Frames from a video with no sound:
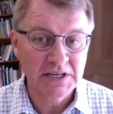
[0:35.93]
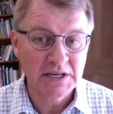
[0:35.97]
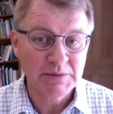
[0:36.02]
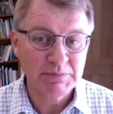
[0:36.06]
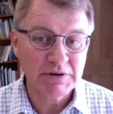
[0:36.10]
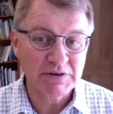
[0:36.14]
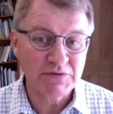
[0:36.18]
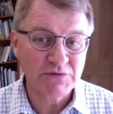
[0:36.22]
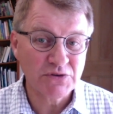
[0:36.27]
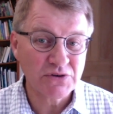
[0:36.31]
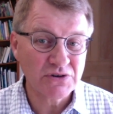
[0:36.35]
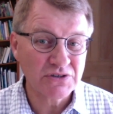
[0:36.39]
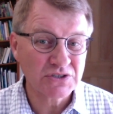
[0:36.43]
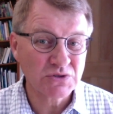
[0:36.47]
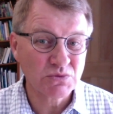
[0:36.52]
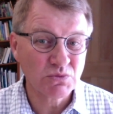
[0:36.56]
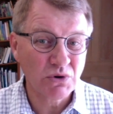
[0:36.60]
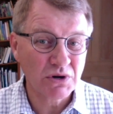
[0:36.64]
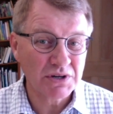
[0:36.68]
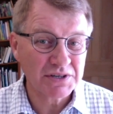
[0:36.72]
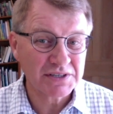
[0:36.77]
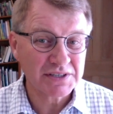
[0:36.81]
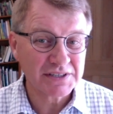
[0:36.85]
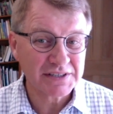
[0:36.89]
But first,
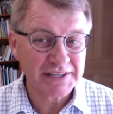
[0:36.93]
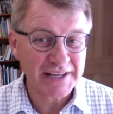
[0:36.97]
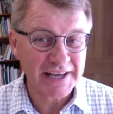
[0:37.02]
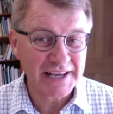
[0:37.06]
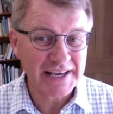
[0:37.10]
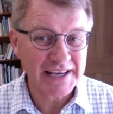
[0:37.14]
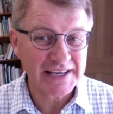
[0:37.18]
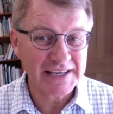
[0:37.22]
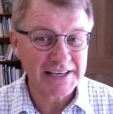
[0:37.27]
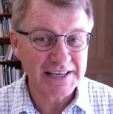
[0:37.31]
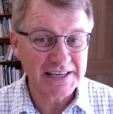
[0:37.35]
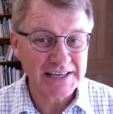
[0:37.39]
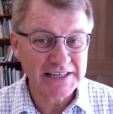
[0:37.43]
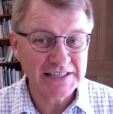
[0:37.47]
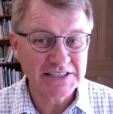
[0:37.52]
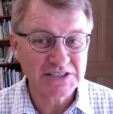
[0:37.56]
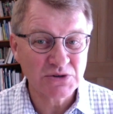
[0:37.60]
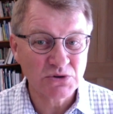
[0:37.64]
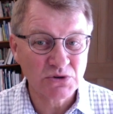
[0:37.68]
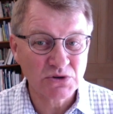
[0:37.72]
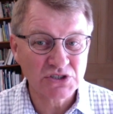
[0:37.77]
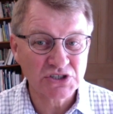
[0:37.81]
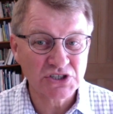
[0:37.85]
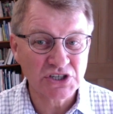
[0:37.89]
what the heck is
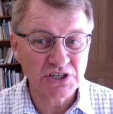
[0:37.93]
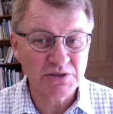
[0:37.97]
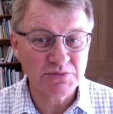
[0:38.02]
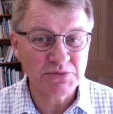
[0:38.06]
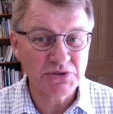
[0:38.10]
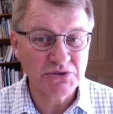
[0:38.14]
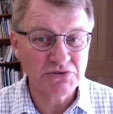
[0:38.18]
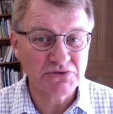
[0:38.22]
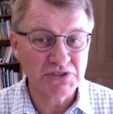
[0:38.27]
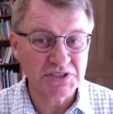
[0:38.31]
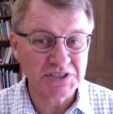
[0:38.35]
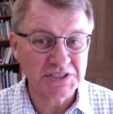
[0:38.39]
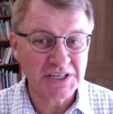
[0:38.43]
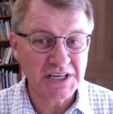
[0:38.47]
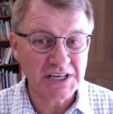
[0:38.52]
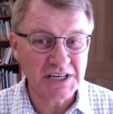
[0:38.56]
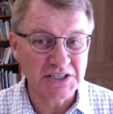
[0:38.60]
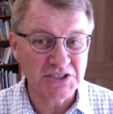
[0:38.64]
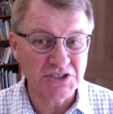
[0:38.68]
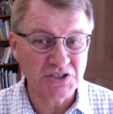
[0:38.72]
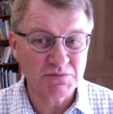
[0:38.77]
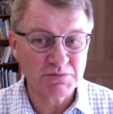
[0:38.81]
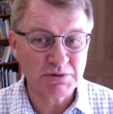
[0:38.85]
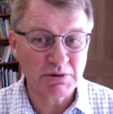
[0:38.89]
autoimmune
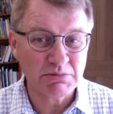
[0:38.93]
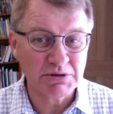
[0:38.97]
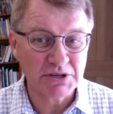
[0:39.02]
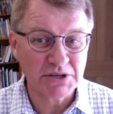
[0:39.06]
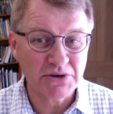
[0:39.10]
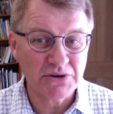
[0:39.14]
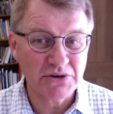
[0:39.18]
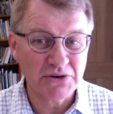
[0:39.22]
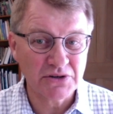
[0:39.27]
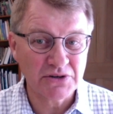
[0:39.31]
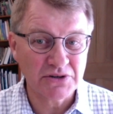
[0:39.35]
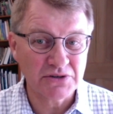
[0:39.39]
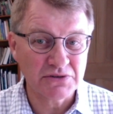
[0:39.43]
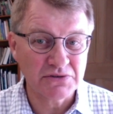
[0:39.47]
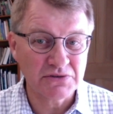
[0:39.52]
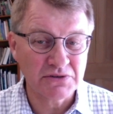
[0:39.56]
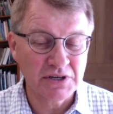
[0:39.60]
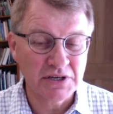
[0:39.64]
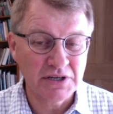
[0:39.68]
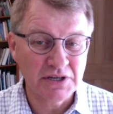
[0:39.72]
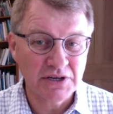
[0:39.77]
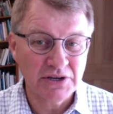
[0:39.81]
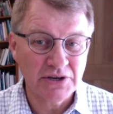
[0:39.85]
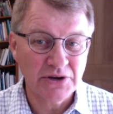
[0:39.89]
disease? You've probably heard
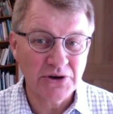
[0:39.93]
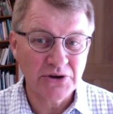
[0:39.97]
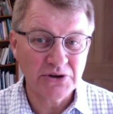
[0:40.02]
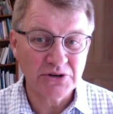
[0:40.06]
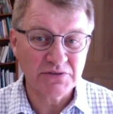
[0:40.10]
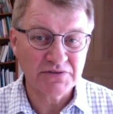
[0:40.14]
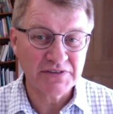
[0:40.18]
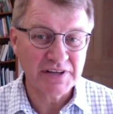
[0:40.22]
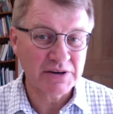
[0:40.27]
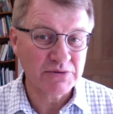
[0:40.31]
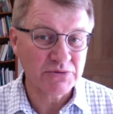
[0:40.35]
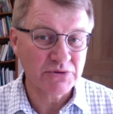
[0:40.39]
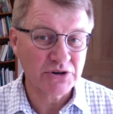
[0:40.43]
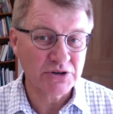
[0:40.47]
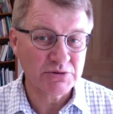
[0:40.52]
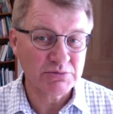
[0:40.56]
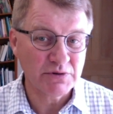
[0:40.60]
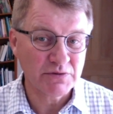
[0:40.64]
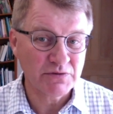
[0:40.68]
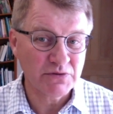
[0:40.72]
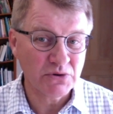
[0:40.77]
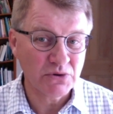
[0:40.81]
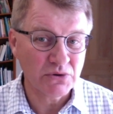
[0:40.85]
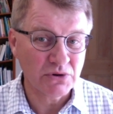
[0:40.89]
of that word
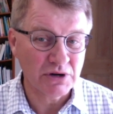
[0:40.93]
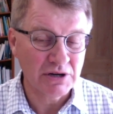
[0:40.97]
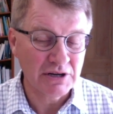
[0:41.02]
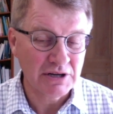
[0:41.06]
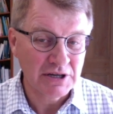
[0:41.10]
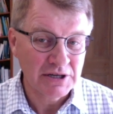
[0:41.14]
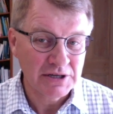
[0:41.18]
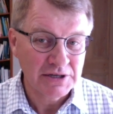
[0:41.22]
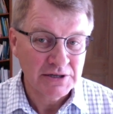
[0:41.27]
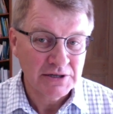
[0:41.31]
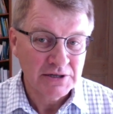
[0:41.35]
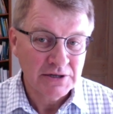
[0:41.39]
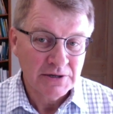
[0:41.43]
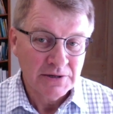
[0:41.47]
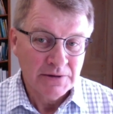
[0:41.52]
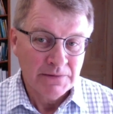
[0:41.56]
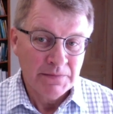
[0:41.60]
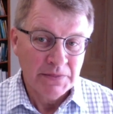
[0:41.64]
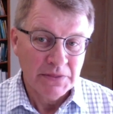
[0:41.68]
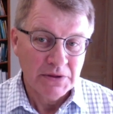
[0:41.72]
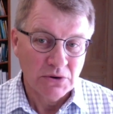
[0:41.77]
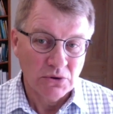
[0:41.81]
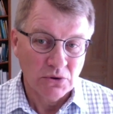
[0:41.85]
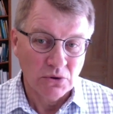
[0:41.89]
before.
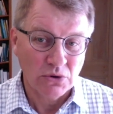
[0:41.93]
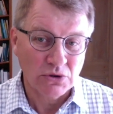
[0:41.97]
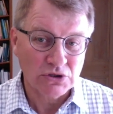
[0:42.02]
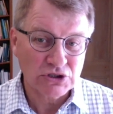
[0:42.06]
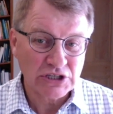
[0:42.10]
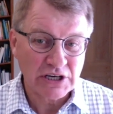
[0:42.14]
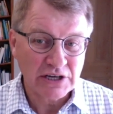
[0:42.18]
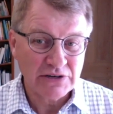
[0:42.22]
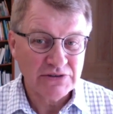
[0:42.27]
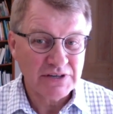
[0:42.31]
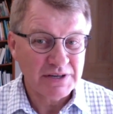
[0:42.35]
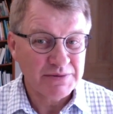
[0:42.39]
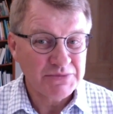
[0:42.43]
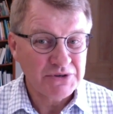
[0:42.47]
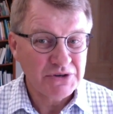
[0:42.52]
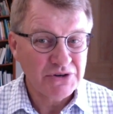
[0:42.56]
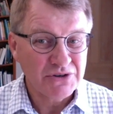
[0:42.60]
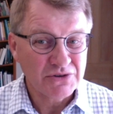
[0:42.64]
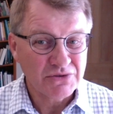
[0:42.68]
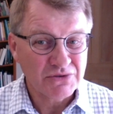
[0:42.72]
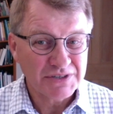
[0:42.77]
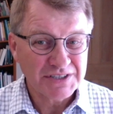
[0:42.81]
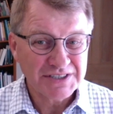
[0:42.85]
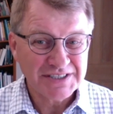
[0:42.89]

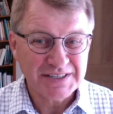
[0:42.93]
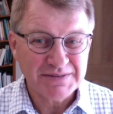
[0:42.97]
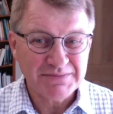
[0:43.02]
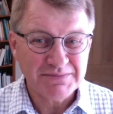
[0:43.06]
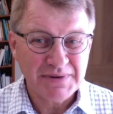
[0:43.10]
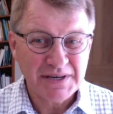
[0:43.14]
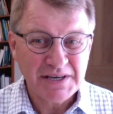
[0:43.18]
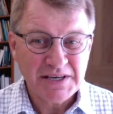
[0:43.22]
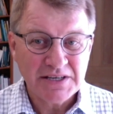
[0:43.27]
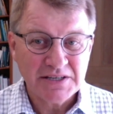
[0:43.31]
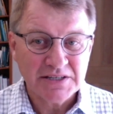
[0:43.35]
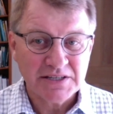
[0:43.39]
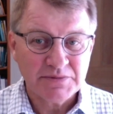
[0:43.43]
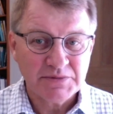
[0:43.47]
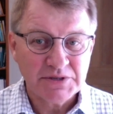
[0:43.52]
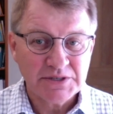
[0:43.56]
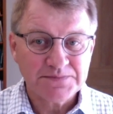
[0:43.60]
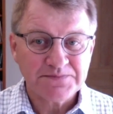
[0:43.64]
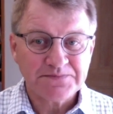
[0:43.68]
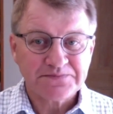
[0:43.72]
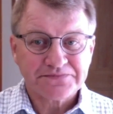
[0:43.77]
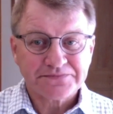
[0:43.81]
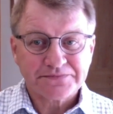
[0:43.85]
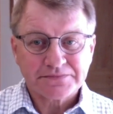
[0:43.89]
Autoimmune, what does it mean? I
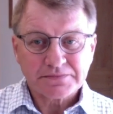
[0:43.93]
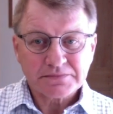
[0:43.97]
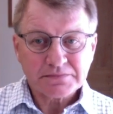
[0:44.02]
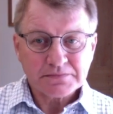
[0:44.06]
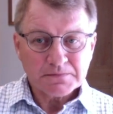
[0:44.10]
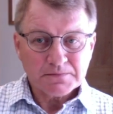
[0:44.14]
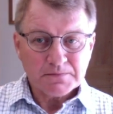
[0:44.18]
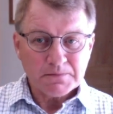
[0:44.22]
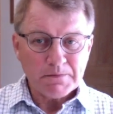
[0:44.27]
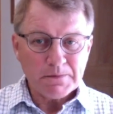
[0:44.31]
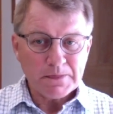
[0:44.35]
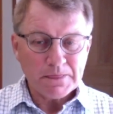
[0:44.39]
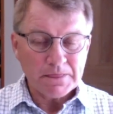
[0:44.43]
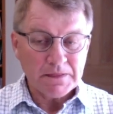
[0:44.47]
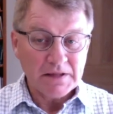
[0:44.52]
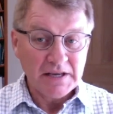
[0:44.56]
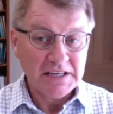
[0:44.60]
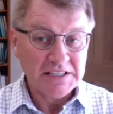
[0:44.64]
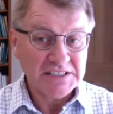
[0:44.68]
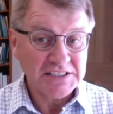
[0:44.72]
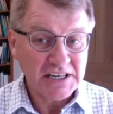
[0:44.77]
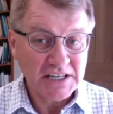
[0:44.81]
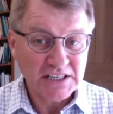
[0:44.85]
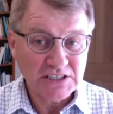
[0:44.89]
mean,
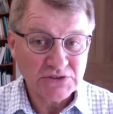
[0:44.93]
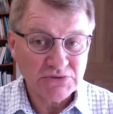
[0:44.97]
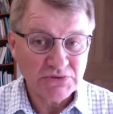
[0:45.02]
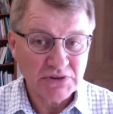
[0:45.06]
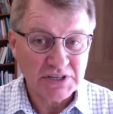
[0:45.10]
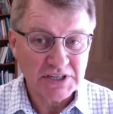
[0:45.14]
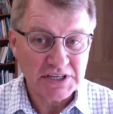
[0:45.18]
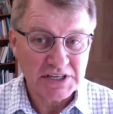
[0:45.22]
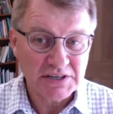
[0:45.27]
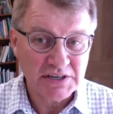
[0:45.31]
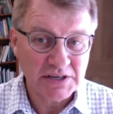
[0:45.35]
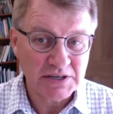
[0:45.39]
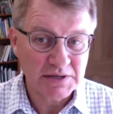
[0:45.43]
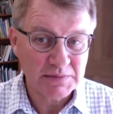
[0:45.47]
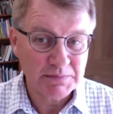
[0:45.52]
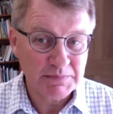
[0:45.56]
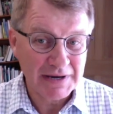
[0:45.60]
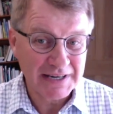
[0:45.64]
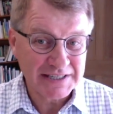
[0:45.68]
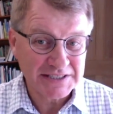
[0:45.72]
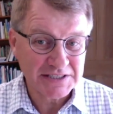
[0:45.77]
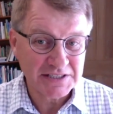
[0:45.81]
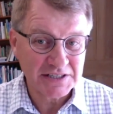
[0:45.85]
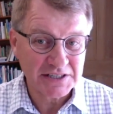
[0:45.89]
it sounds really
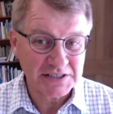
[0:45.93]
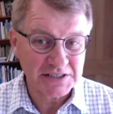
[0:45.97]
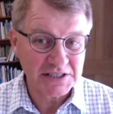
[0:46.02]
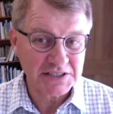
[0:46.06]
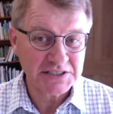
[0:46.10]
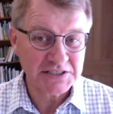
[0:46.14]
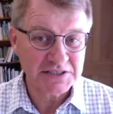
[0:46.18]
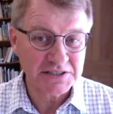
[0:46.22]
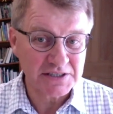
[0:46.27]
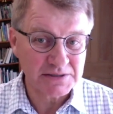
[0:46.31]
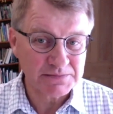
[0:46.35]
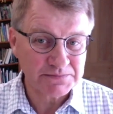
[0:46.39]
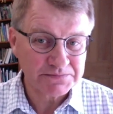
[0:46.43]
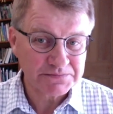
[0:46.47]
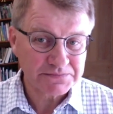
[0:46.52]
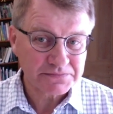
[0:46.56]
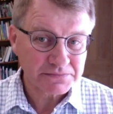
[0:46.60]
puzzling, doesn't it?